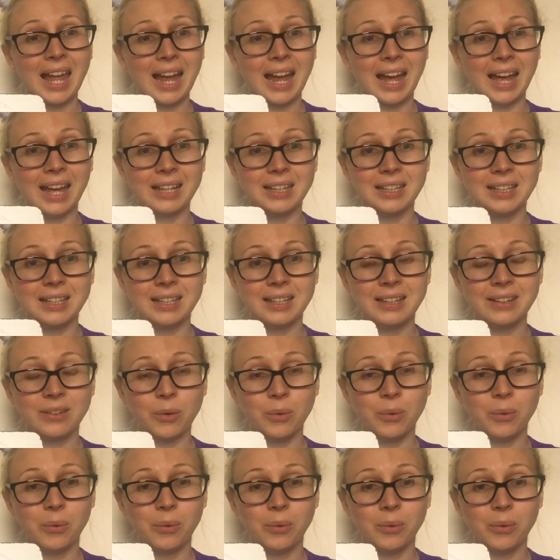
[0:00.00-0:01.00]
And
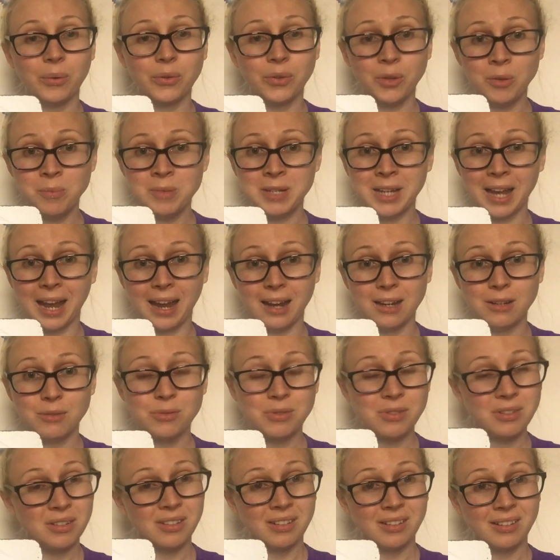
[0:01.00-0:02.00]

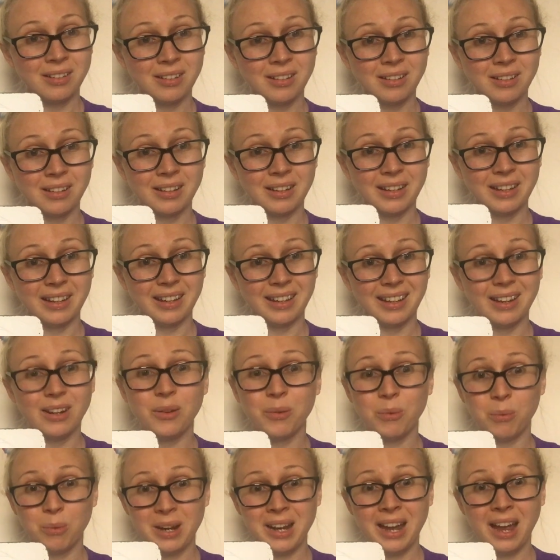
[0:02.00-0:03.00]
sometimes
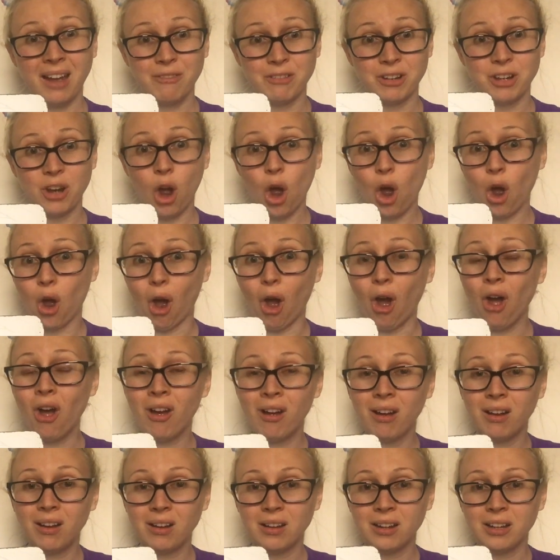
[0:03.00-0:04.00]
we have an o,
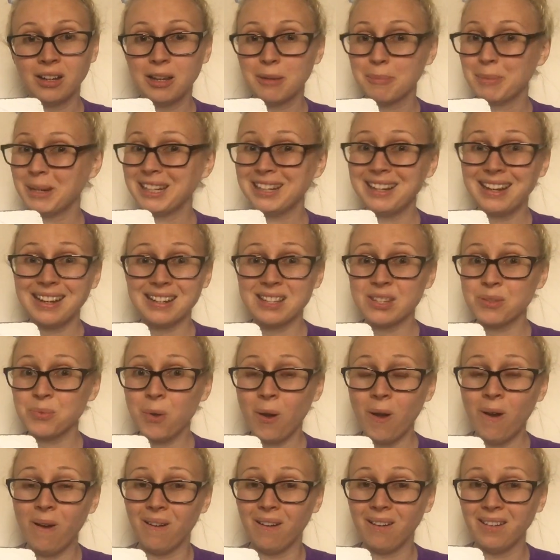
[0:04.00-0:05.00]
but guess
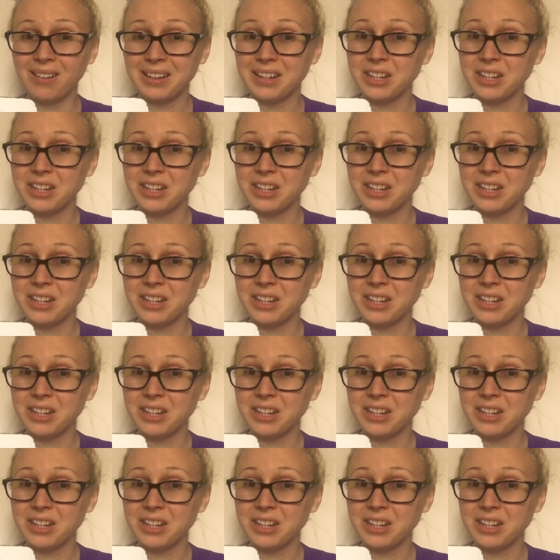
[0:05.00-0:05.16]
what?